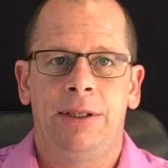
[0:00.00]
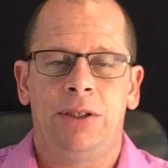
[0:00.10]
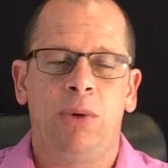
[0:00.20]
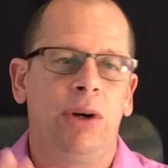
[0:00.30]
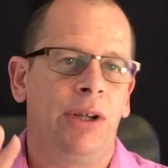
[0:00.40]

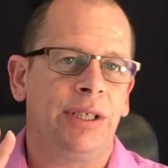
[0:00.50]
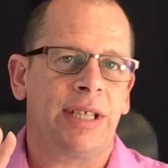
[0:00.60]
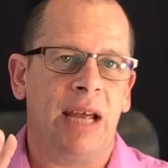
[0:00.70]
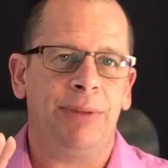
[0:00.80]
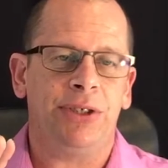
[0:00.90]
So we were on this
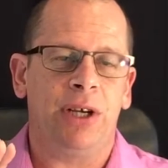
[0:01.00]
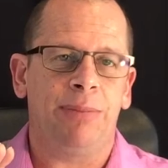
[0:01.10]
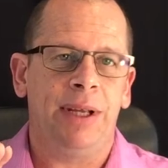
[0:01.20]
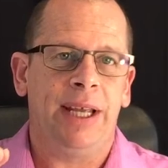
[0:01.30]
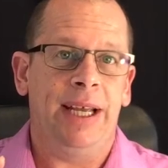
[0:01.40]
camping
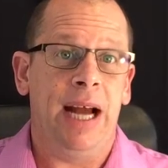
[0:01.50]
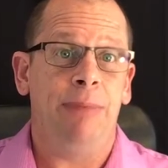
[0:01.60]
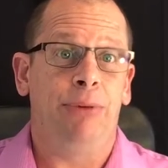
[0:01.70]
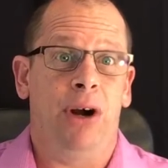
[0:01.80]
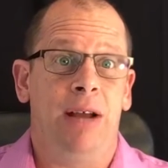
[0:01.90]
trip and I
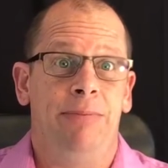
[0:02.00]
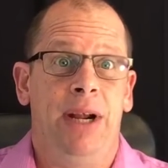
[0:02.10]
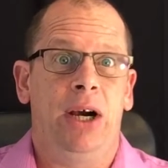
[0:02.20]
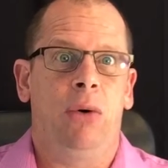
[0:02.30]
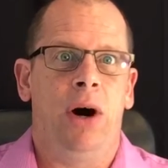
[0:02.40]
brought
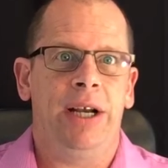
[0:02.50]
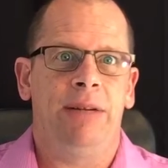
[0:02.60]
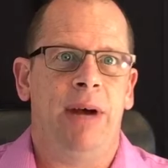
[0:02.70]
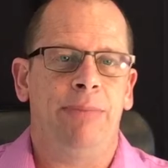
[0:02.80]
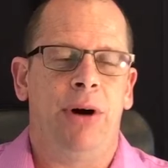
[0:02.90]
marijuana
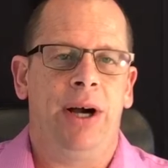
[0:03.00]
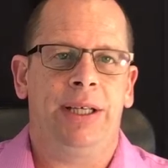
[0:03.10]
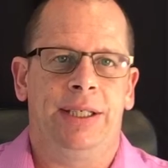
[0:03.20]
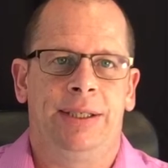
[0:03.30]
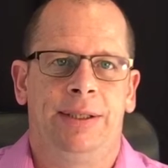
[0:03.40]
in my
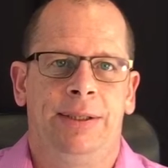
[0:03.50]
pocket.